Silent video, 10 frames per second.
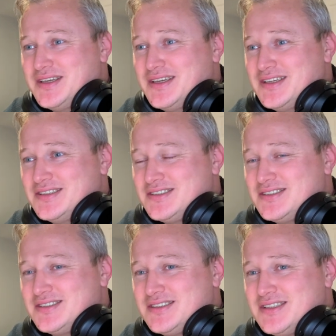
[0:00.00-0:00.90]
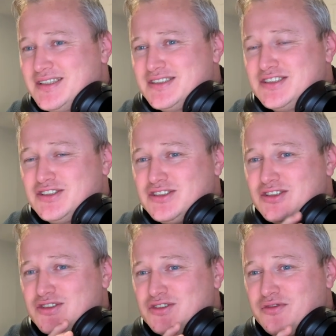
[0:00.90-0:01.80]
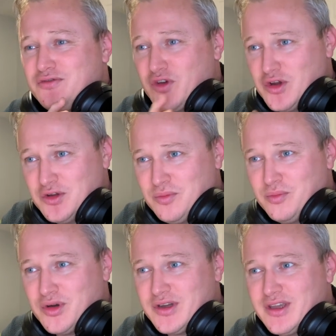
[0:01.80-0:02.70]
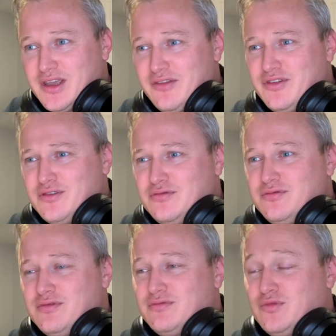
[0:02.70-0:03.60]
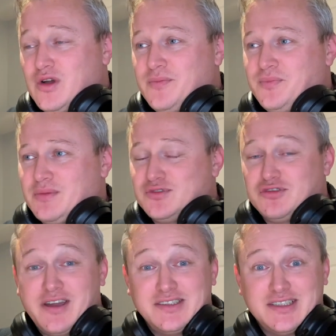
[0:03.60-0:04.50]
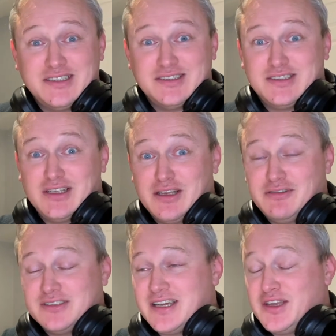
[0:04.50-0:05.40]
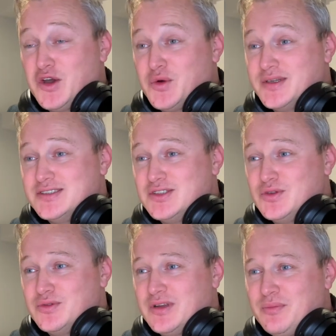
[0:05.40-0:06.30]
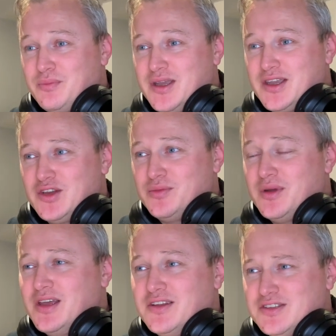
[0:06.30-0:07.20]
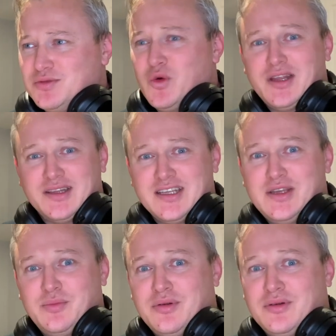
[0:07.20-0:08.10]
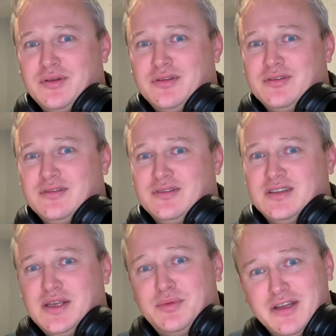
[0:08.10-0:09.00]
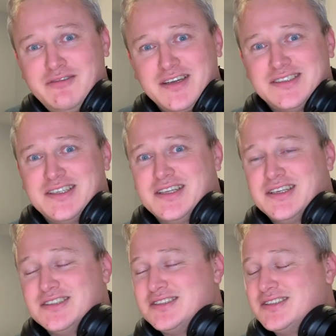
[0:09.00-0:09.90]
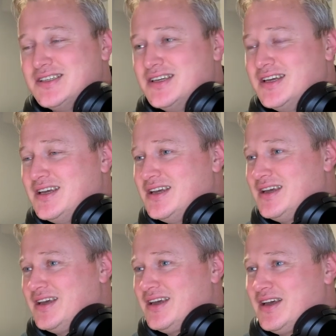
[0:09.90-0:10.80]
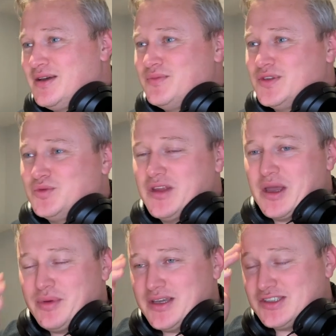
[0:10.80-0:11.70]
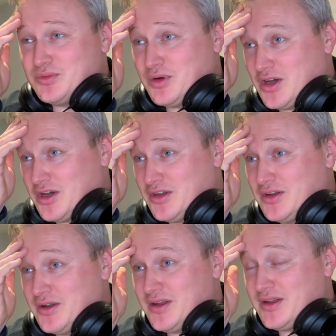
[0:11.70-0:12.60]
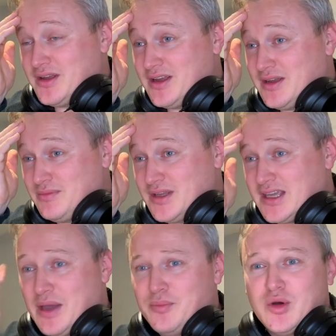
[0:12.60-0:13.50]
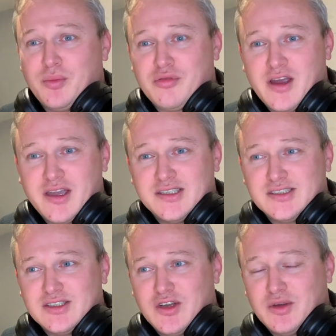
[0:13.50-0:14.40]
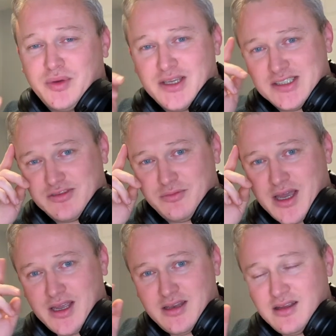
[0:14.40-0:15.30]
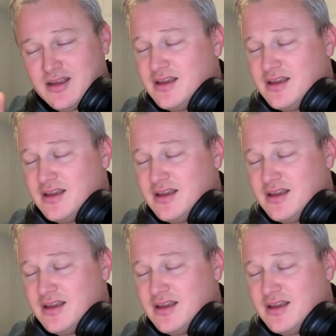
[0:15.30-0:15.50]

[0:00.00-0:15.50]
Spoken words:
It's such good fun, but if you, well, I'm trying to listen to the lyrics like I always do, and I'm picking up, there's some quite deep lyrics in this. There's one that I picks up on, you can't put a price on a peace of mind.